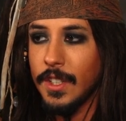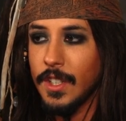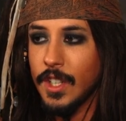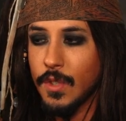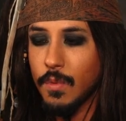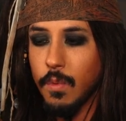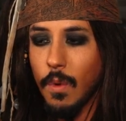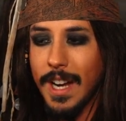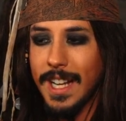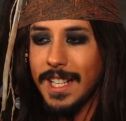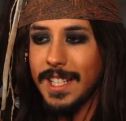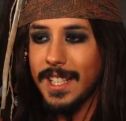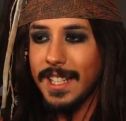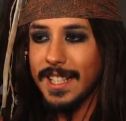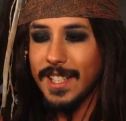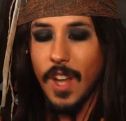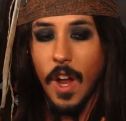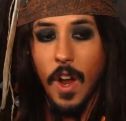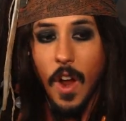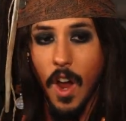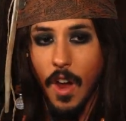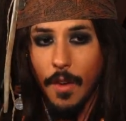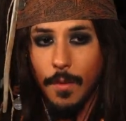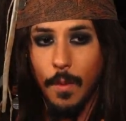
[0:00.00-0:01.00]
wait till it's
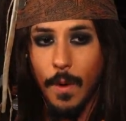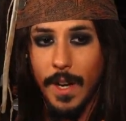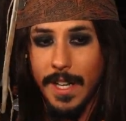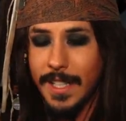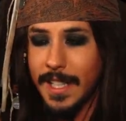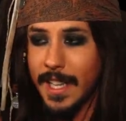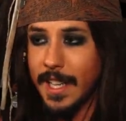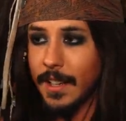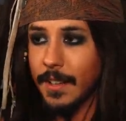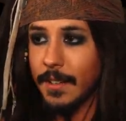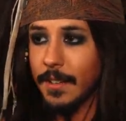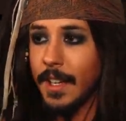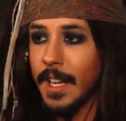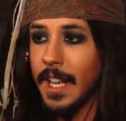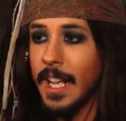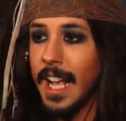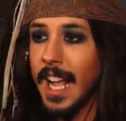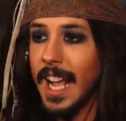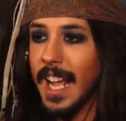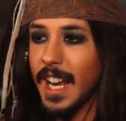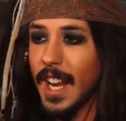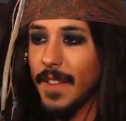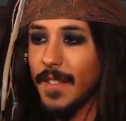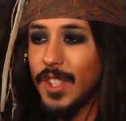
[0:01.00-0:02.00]
halfway down.
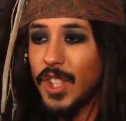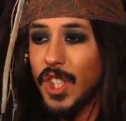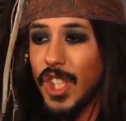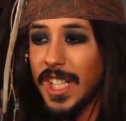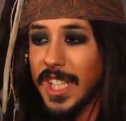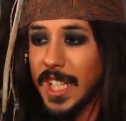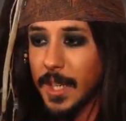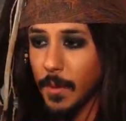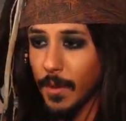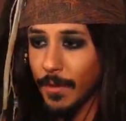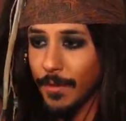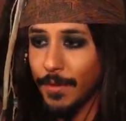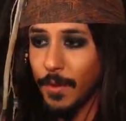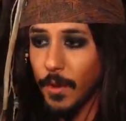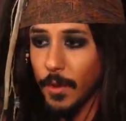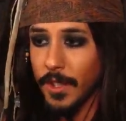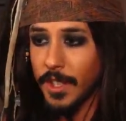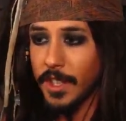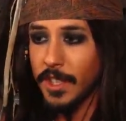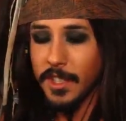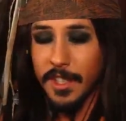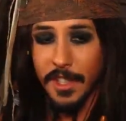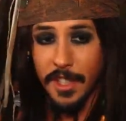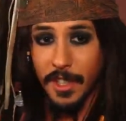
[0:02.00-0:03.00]
Another cheeky one for
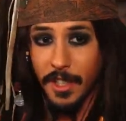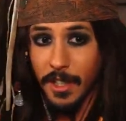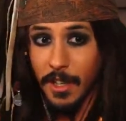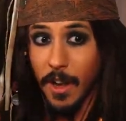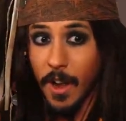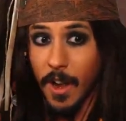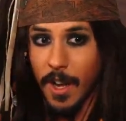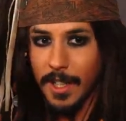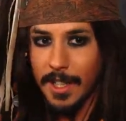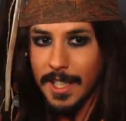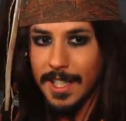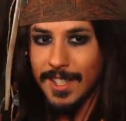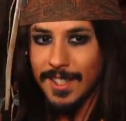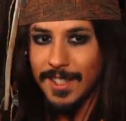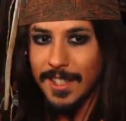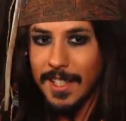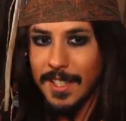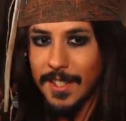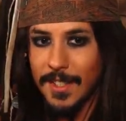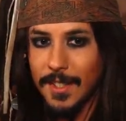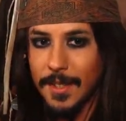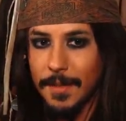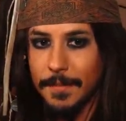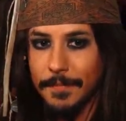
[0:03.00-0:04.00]
you that you're gonna like is
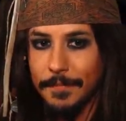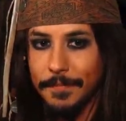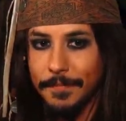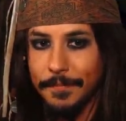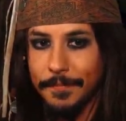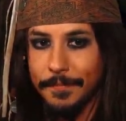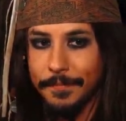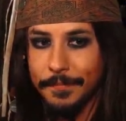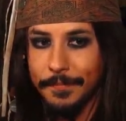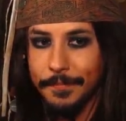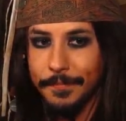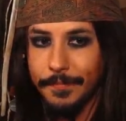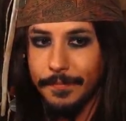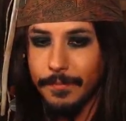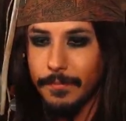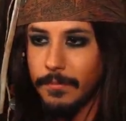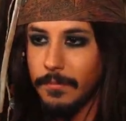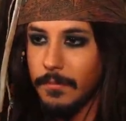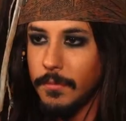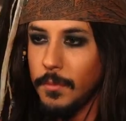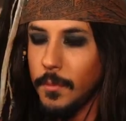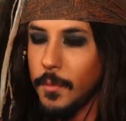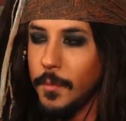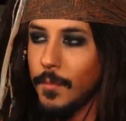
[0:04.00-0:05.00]
this.
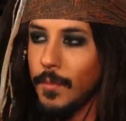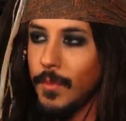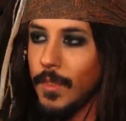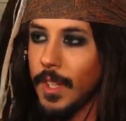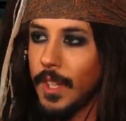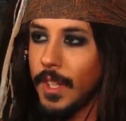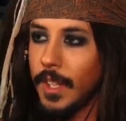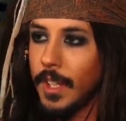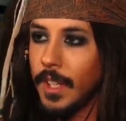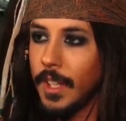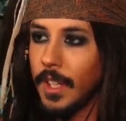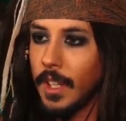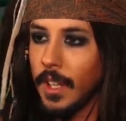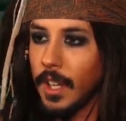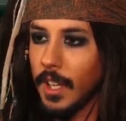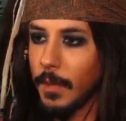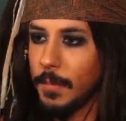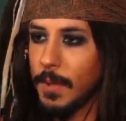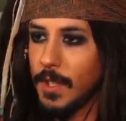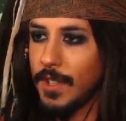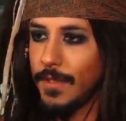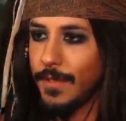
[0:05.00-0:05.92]
I'm gonna put some